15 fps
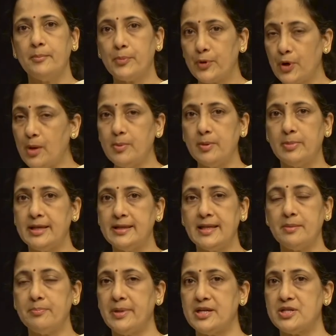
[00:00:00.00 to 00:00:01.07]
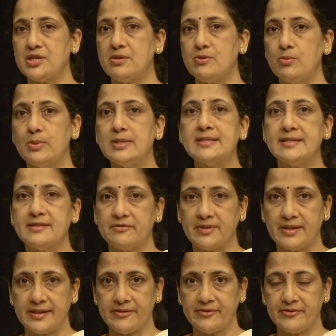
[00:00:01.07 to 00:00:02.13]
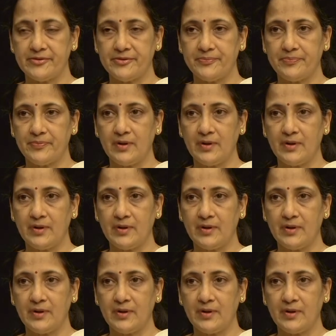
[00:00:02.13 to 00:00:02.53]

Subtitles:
probably that patient will survive.